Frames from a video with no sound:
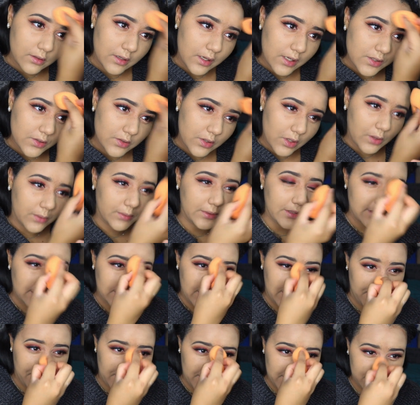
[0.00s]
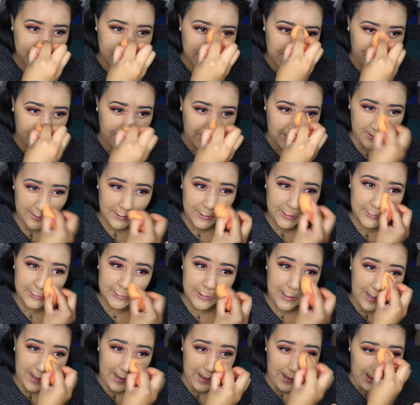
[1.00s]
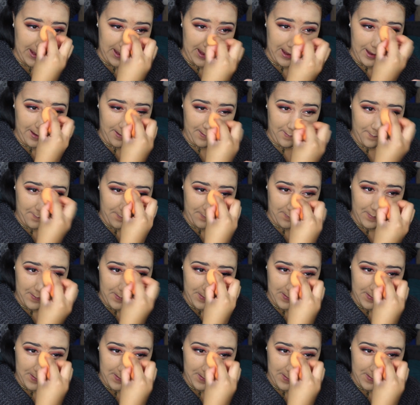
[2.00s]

Also, I hope this is not messed up because I am